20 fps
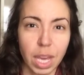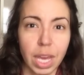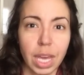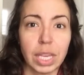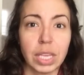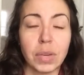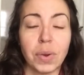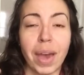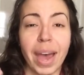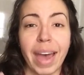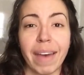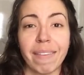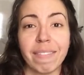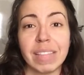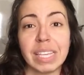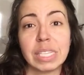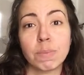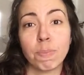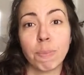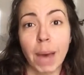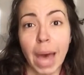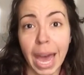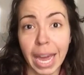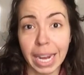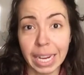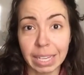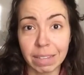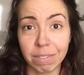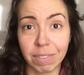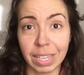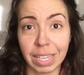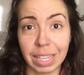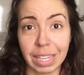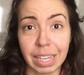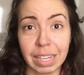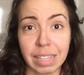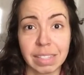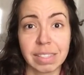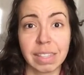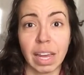You have these body
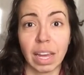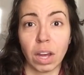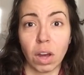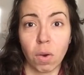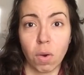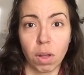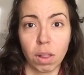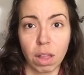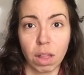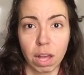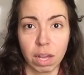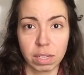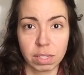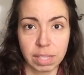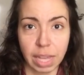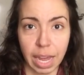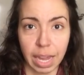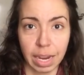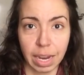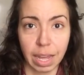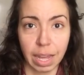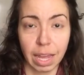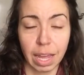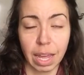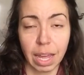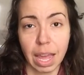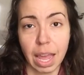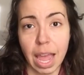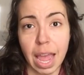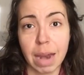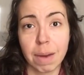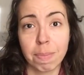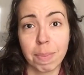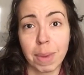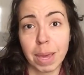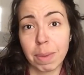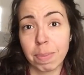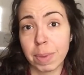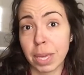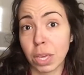feelings that go alongside it, and
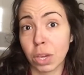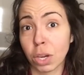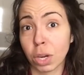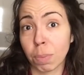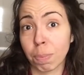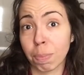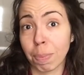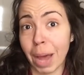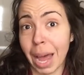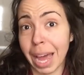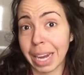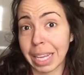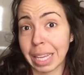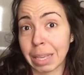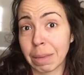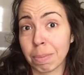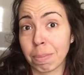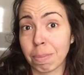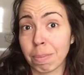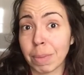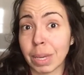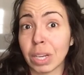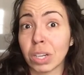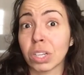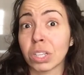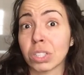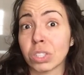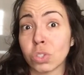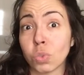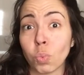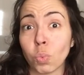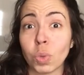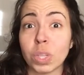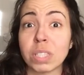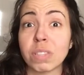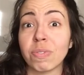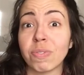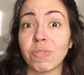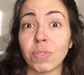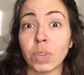maybe your body mirrors
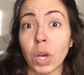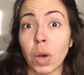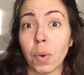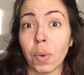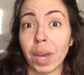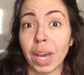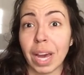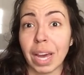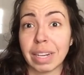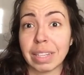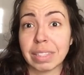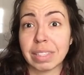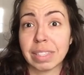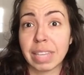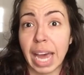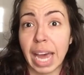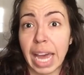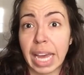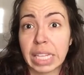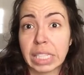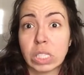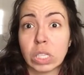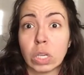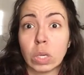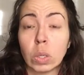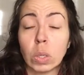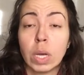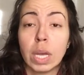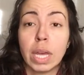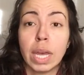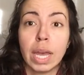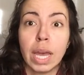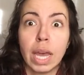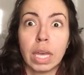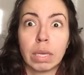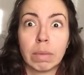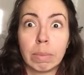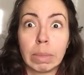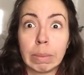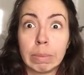what's going on inside. So
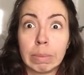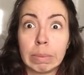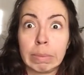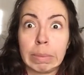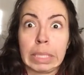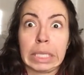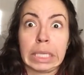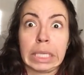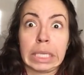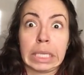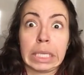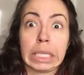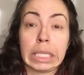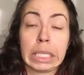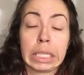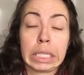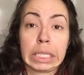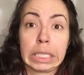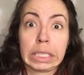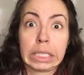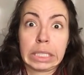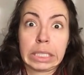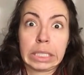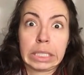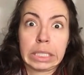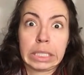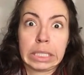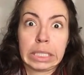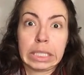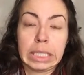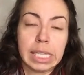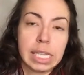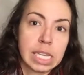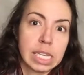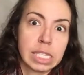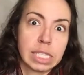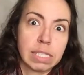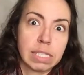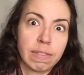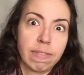you might be making
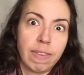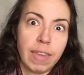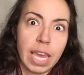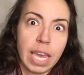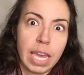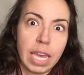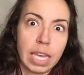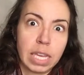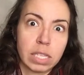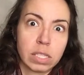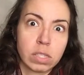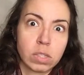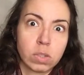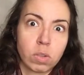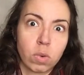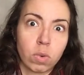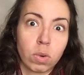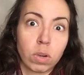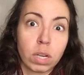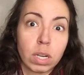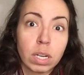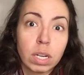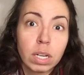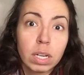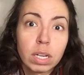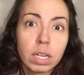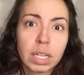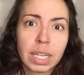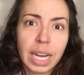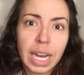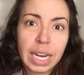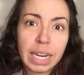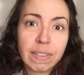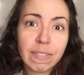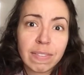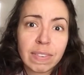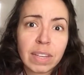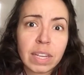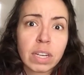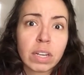this face or kind of
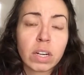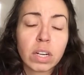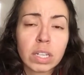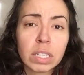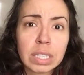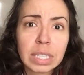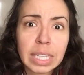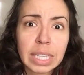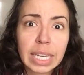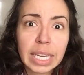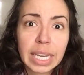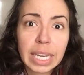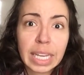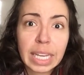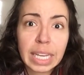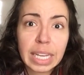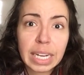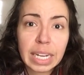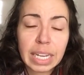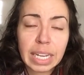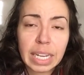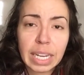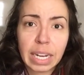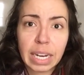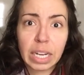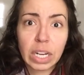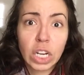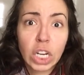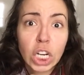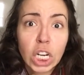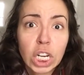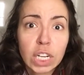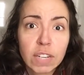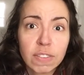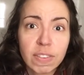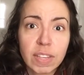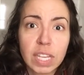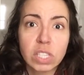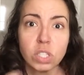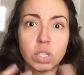curling in and getting
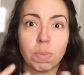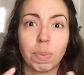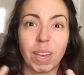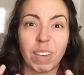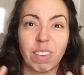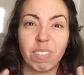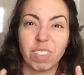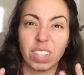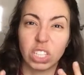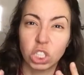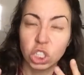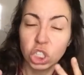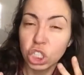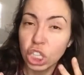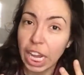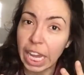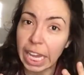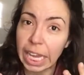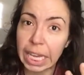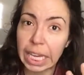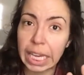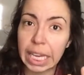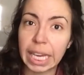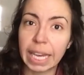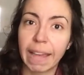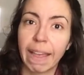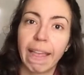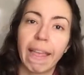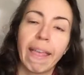nervous. You might feel shaky.